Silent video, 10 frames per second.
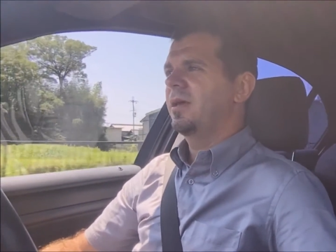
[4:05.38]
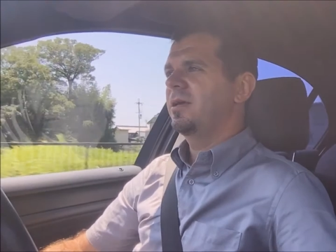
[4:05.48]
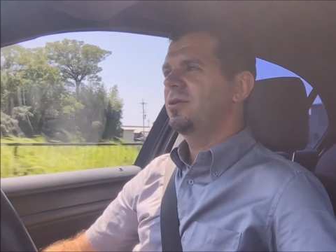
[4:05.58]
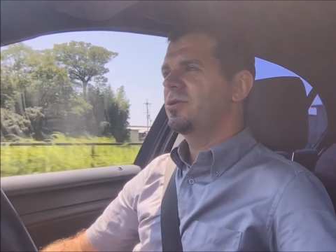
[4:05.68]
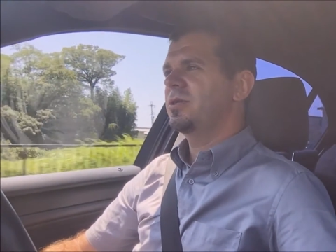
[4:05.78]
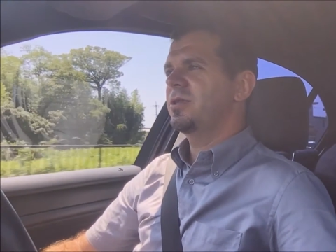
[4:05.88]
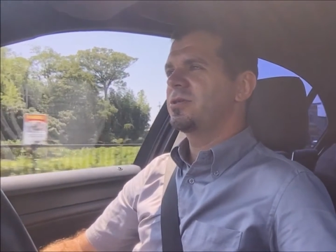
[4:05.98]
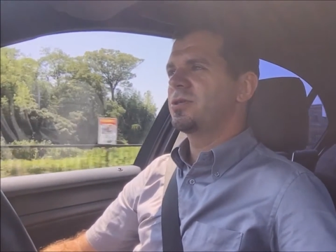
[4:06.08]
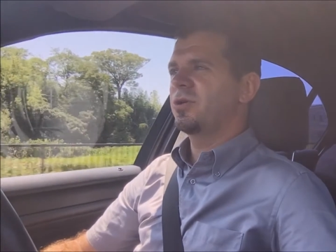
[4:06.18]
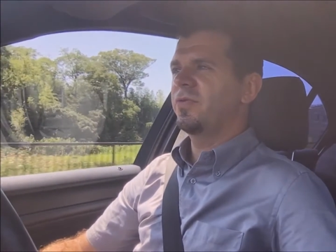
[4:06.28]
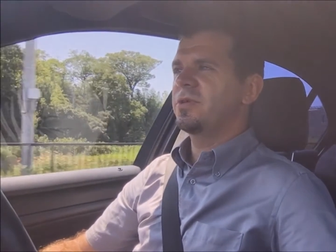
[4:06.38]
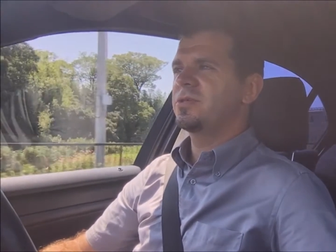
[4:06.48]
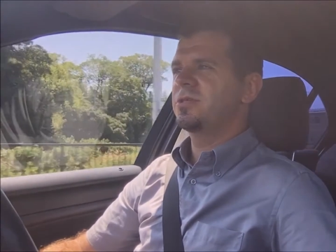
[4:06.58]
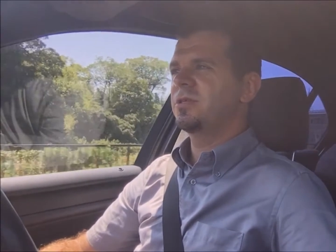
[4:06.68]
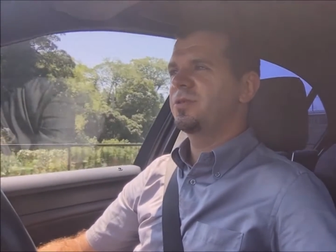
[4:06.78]
And usually the
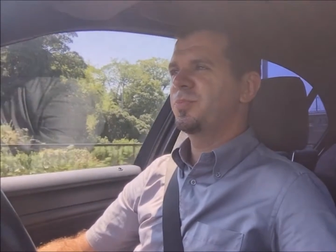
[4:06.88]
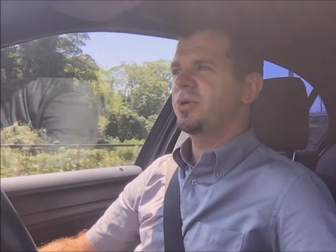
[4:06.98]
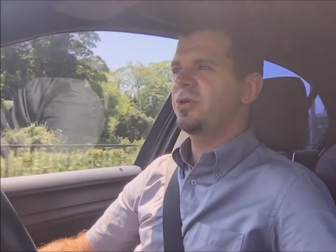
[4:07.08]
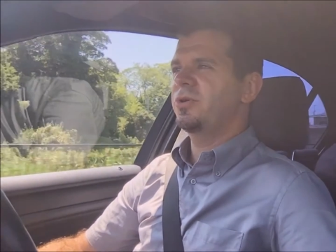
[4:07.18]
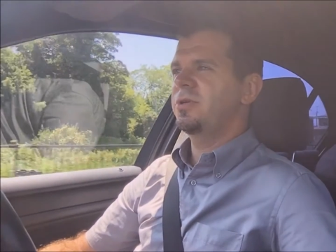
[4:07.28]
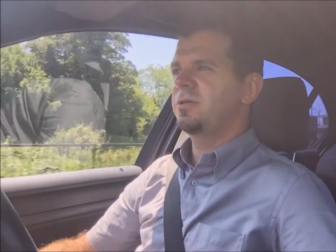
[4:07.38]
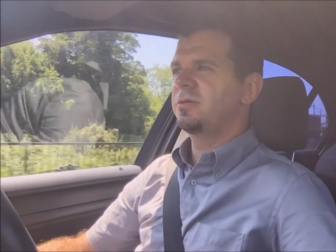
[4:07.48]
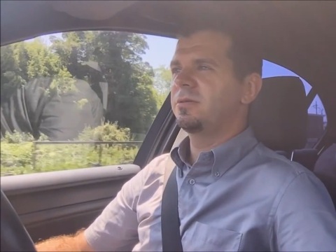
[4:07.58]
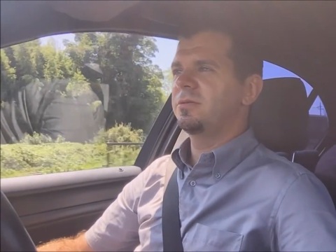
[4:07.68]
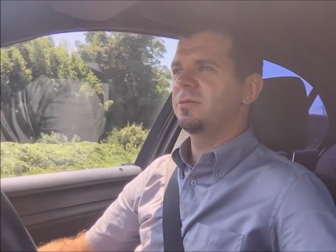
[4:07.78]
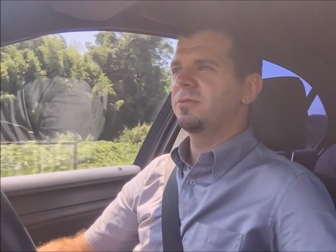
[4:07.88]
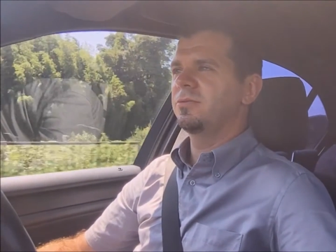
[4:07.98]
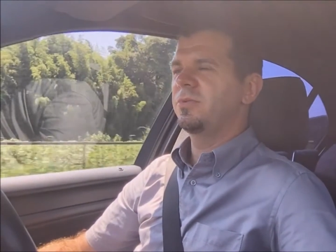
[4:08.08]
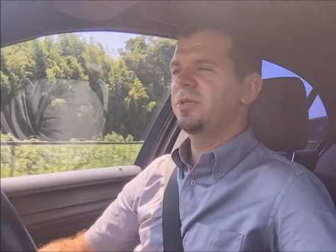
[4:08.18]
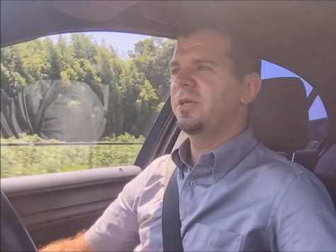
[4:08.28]
service is pretty good
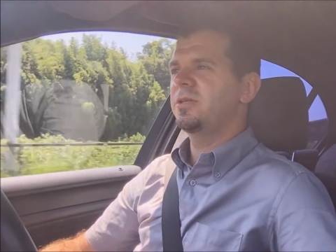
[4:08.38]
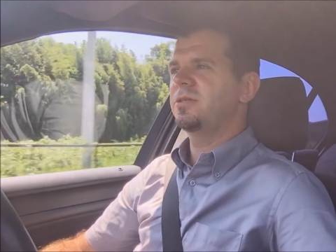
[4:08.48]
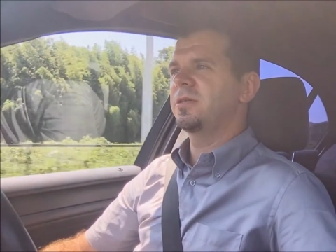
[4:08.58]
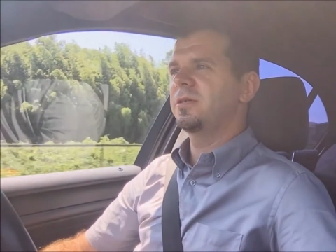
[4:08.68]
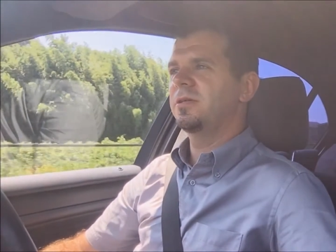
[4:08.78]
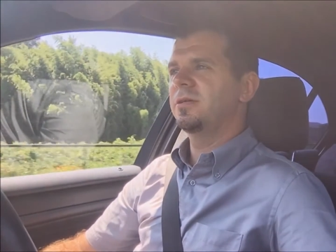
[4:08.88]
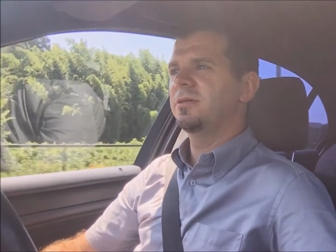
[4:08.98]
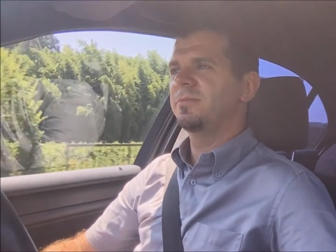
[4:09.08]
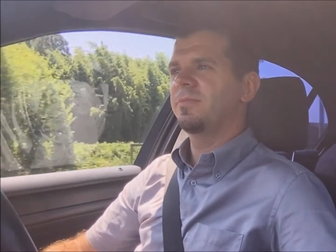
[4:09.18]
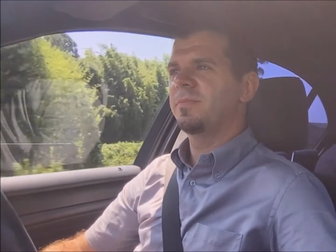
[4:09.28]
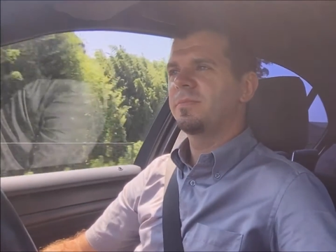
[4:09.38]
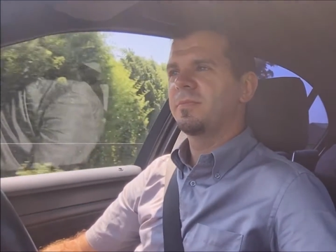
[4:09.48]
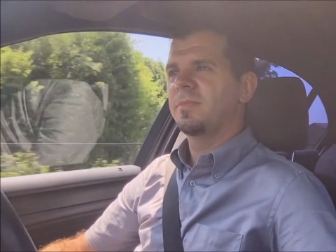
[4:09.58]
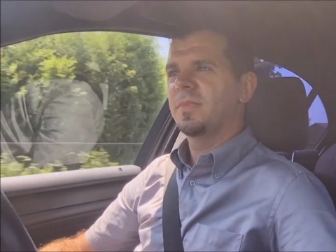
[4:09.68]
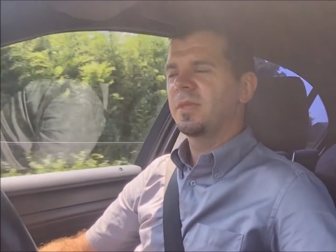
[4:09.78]
when you get
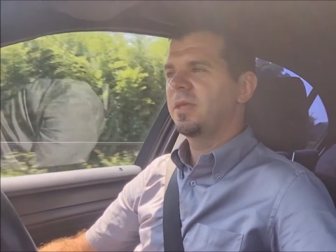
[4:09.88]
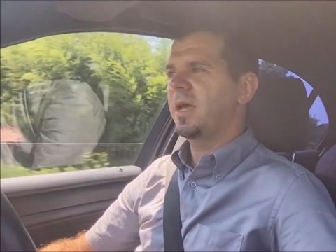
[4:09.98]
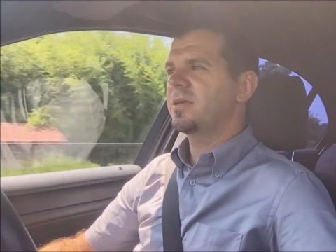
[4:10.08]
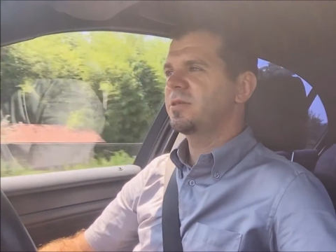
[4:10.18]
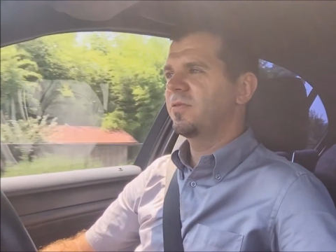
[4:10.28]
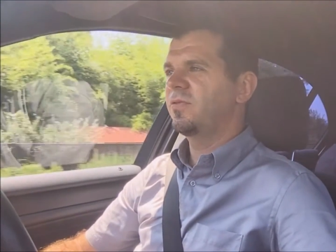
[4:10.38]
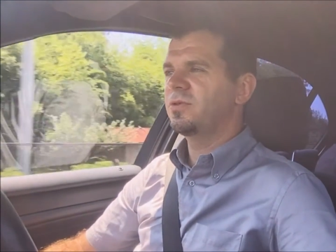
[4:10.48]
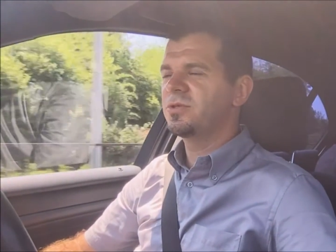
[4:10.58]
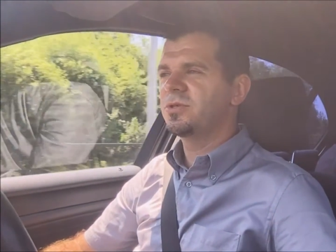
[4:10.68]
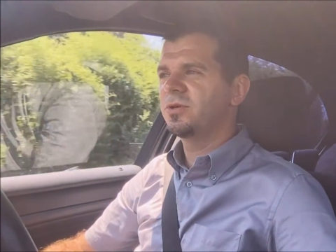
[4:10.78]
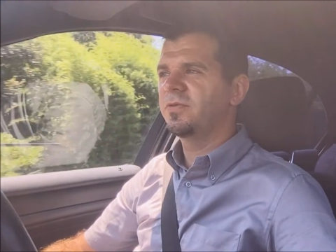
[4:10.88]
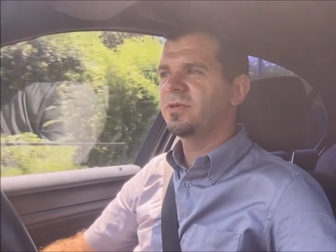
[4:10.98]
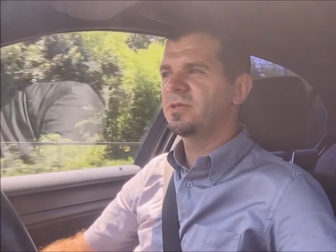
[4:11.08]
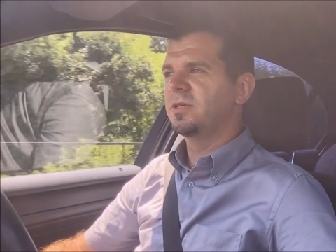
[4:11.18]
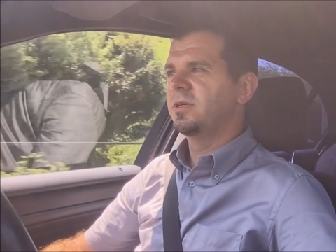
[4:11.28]
gas at a full
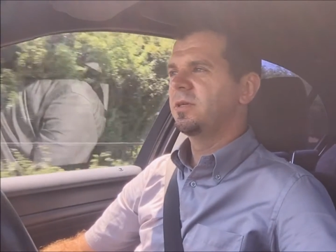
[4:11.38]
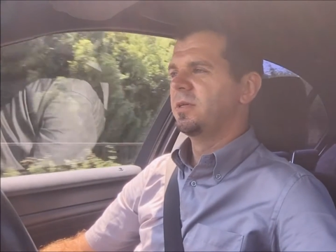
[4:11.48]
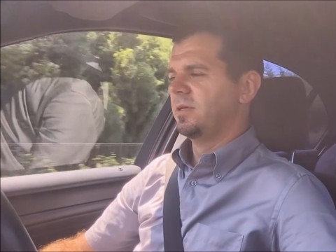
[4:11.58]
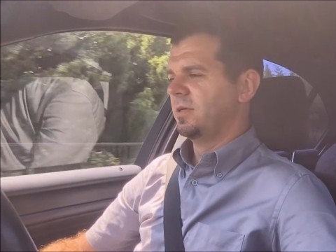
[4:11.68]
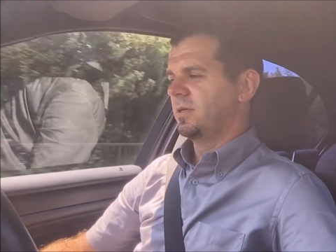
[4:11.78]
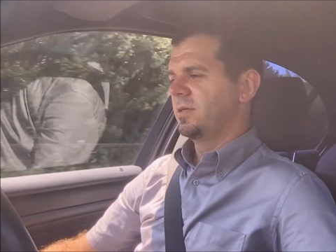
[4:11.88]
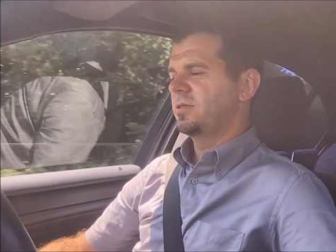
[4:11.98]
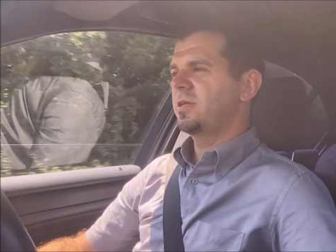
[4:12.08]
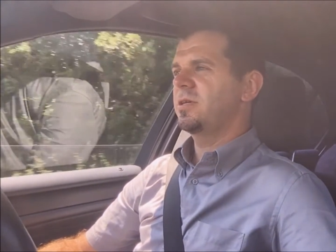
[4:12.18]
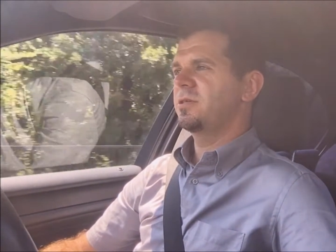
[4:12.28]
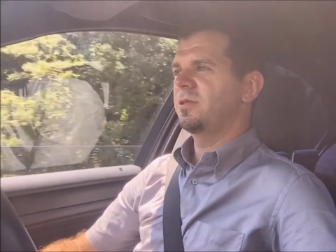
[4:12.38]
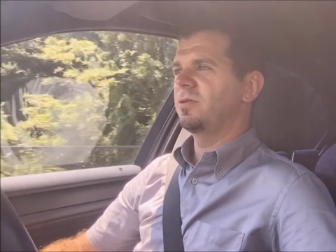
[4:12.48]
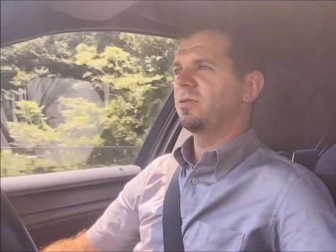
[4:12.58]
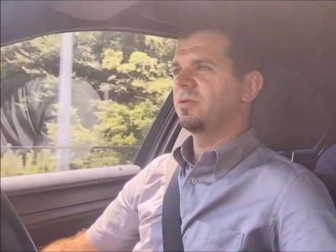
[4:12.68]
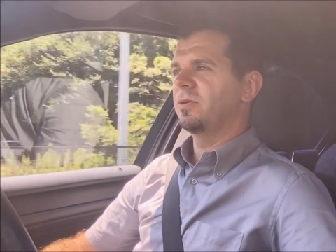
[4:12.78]
service station.
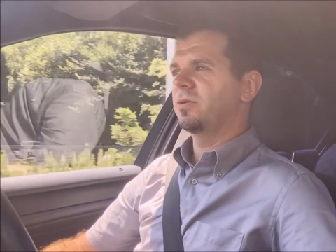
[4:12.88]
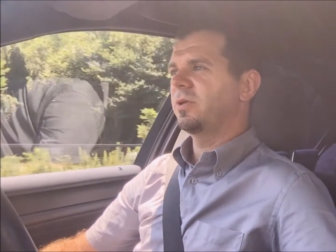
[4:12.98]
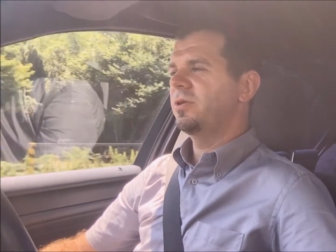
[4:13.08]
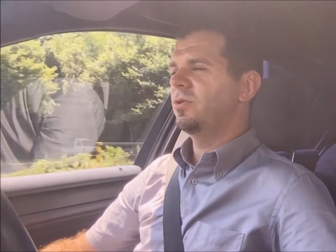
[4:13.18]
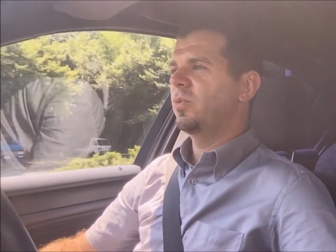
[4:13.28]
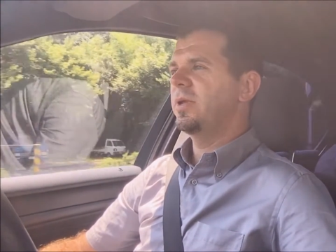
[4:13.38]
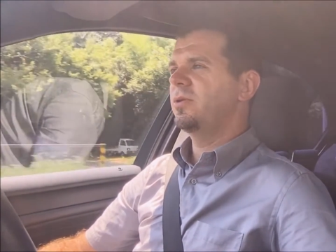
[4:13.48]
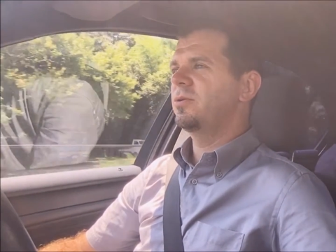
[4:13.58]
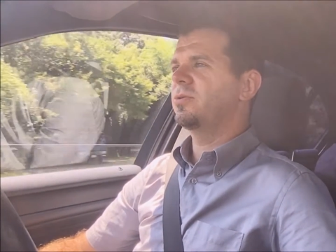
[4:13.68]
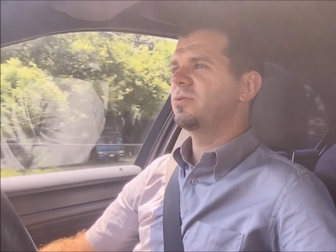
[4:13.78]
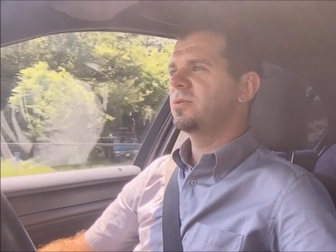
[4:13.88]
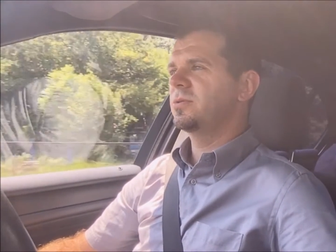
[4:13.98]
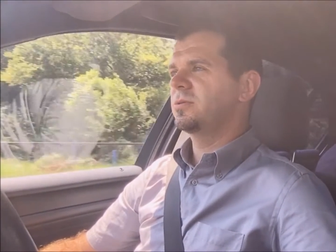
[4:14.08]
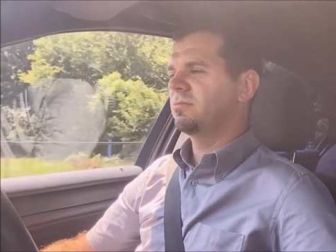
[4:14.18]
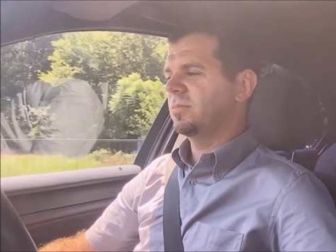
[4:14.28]
They'll clean your windows,